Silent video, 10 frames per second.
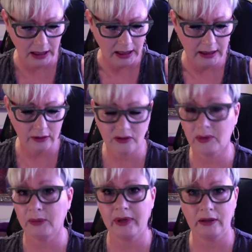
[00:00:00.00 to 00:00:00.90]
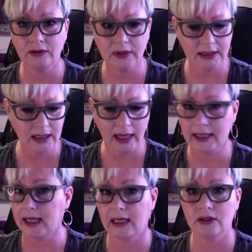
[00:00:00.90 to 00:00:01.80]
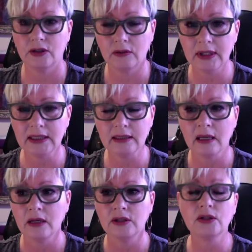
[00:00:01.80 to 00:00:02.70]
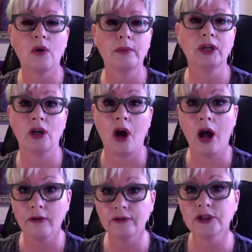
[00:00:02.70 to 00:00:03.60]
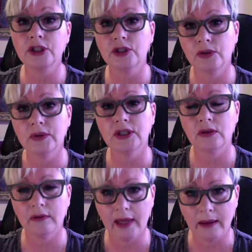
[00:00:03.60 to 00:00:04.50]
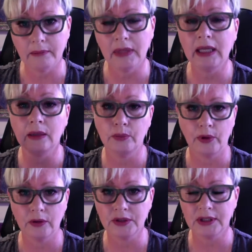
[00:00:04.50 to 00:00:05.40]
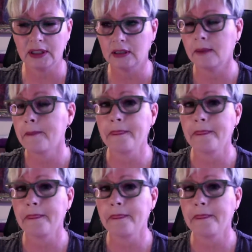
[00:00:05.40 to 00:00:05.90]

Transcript: here's my boundaries. I can't do this. So I'm going to offer to do it to them in person.